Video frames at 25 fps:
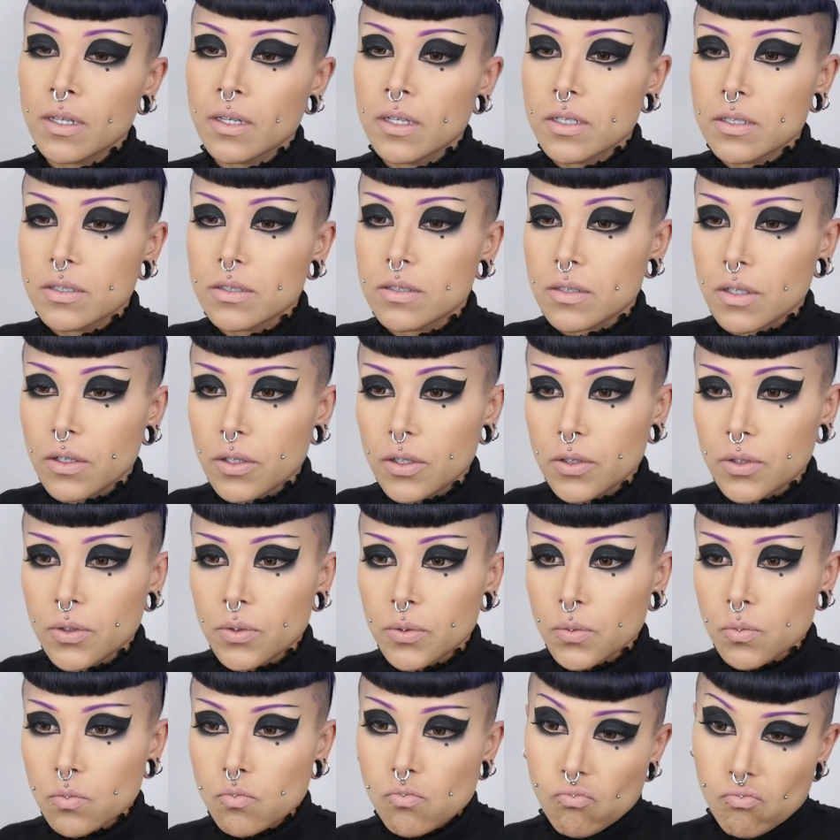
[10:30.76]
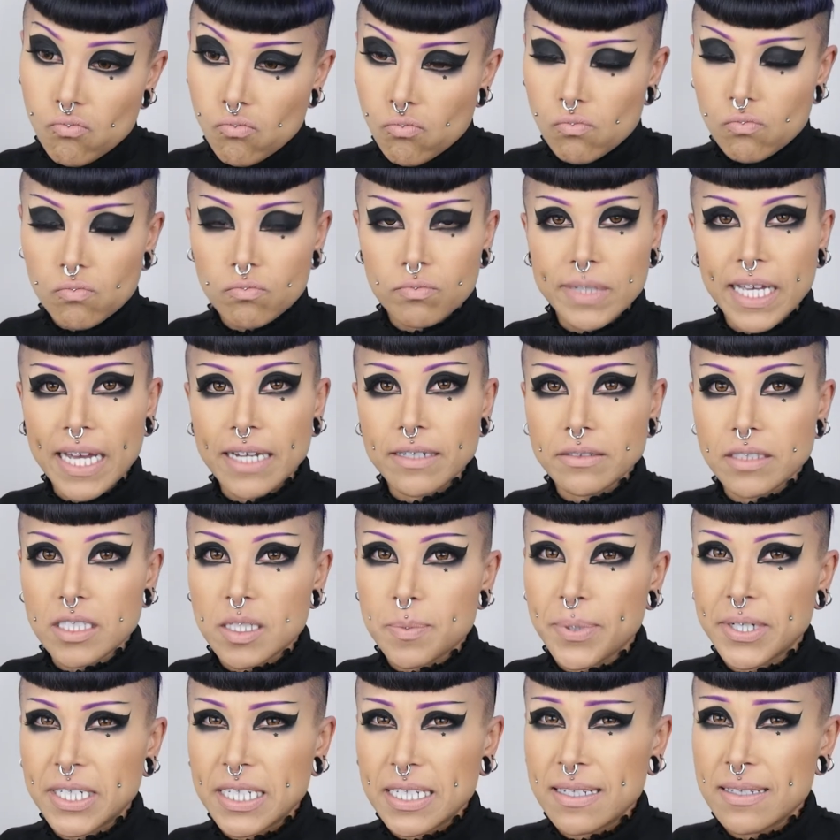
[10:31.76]
So yeah, it's
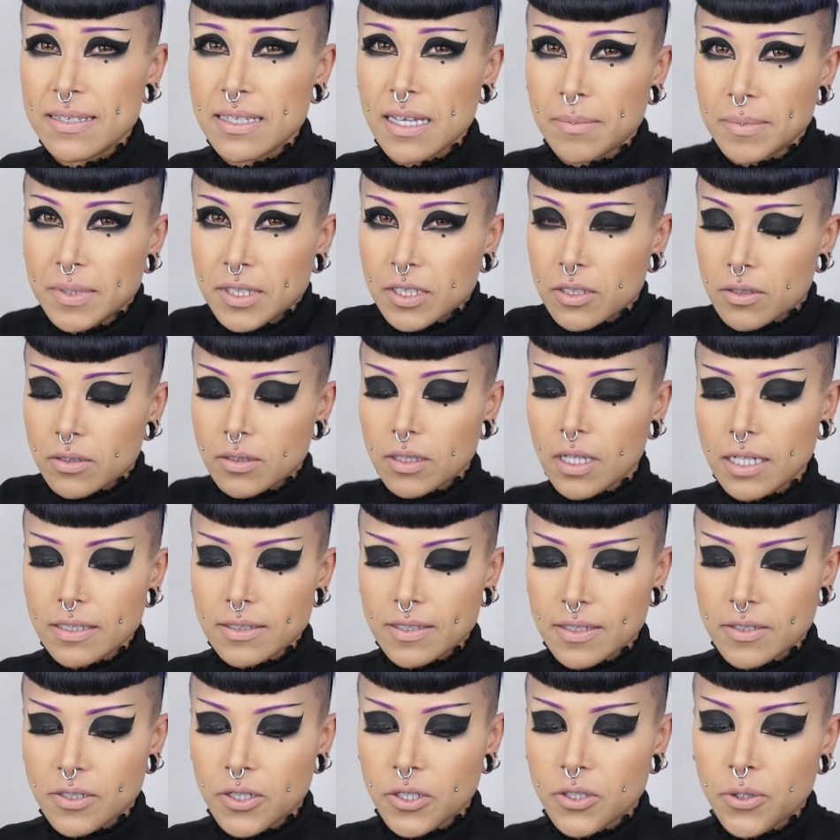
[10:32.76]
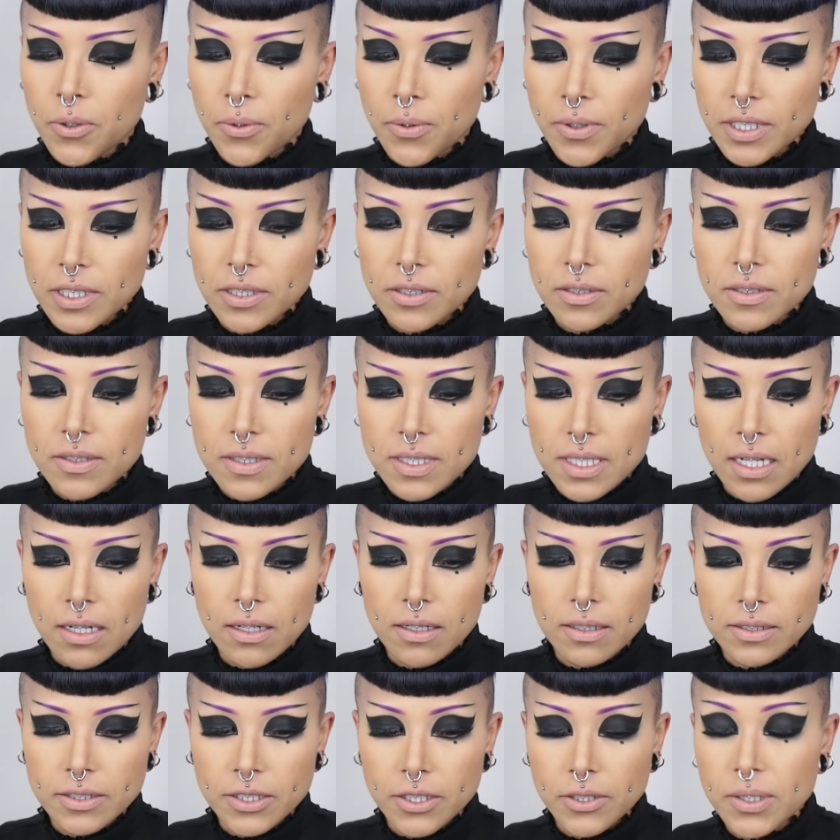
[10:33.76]
pretty easy. I mean, there are lots of tutorials
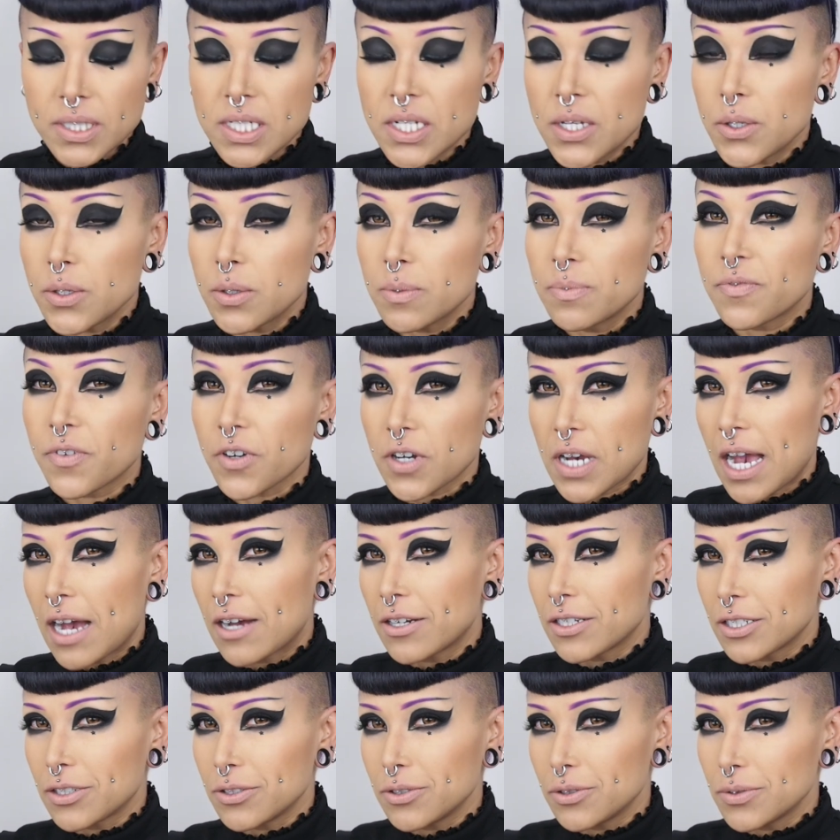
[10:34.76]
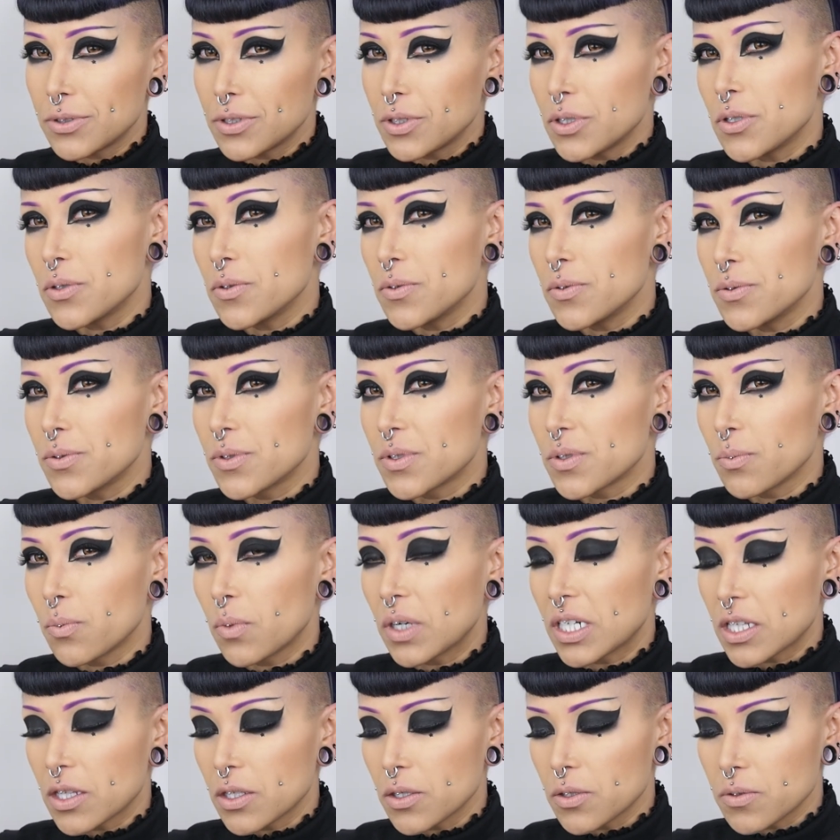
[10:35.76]
on YouTube for how to use
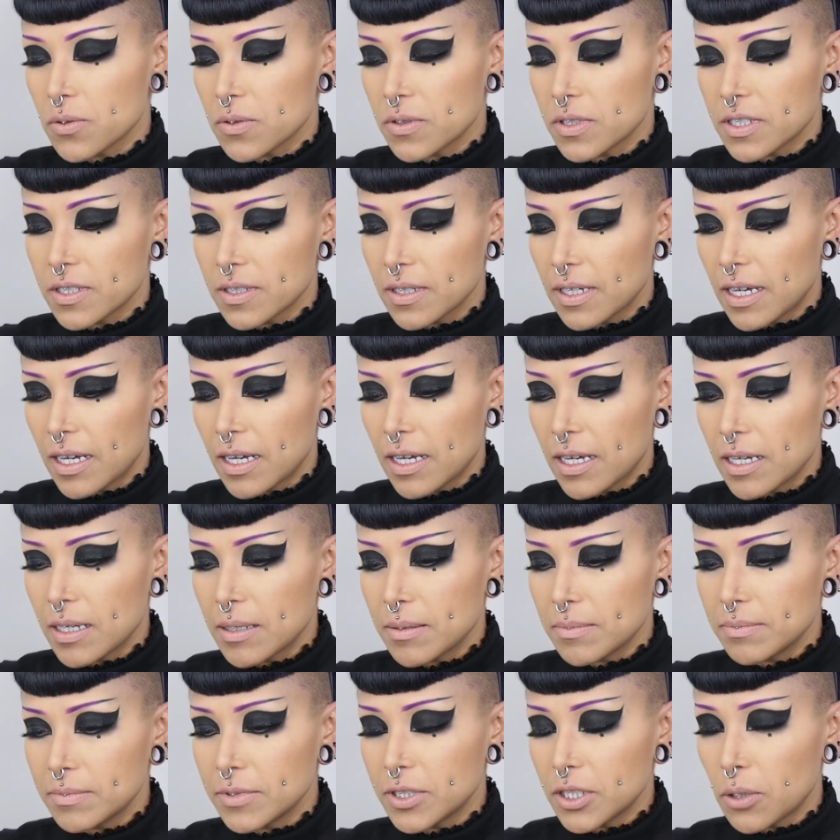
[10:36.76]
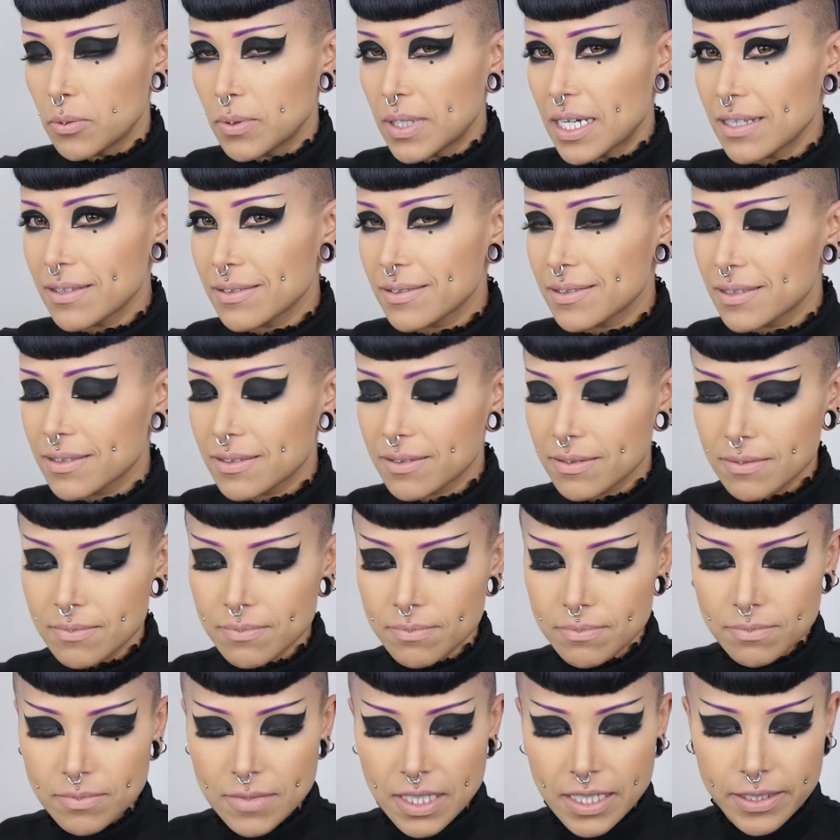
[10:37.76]
one of those um, donuts
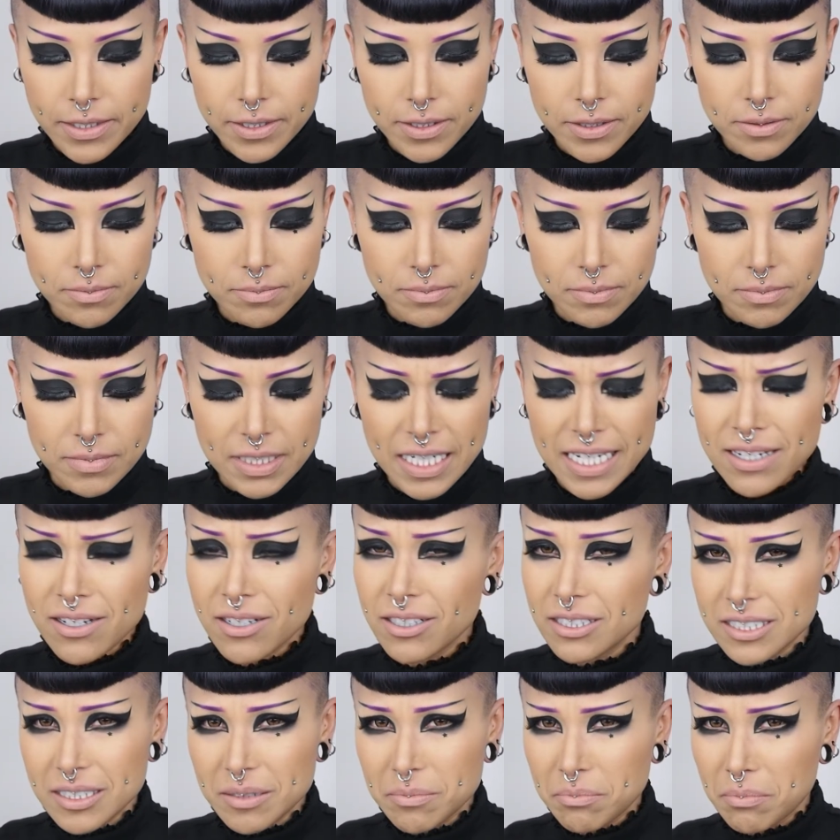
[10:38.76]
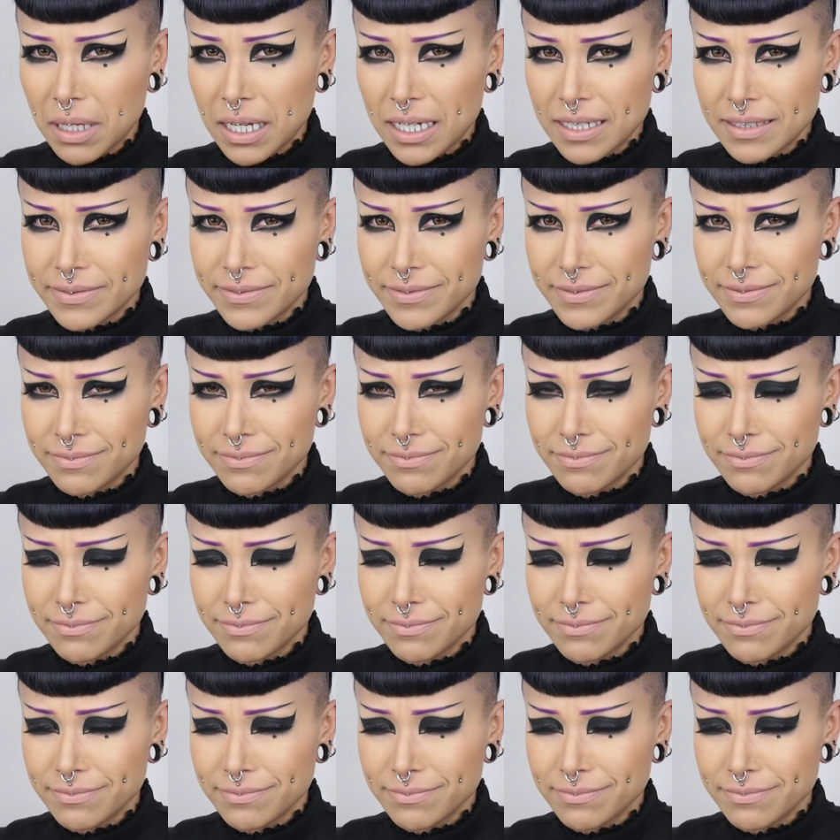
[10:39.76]
there. Did I call it a bun?